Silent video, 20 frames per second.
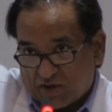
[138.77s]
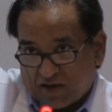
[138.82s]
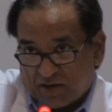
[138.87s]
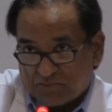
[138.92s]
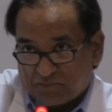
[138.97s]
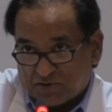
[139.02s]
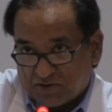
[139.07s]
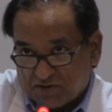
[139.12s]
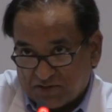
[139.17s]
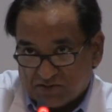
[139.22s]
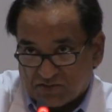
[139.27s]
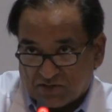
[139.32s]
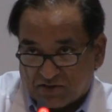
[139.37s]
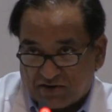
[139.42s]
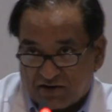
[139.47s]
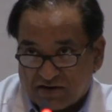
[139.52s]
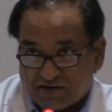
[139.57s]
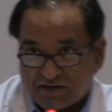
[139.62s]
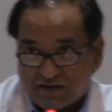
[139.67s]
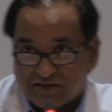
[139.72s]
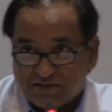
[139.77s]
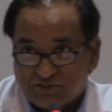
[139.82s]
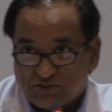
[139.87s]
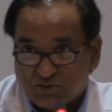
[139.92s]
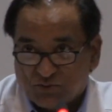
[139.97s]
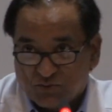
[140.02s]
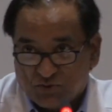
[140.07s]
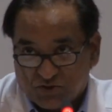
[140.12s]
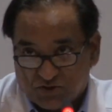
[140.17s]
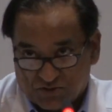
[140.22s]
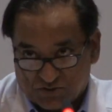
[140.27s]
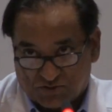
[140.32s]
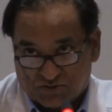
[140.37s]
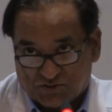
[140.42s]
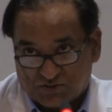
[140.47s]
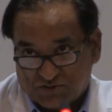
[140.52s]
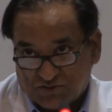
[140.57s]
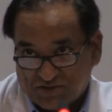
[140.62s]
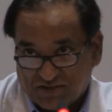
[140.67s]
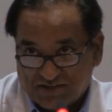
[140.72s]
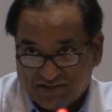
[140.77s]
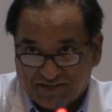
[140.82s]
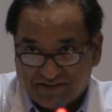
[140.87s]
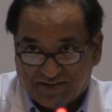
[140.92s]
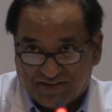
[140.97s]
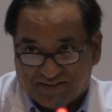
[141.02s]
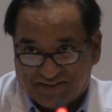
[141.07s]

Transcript: who don't know Hampton, he's a great ICU nurse.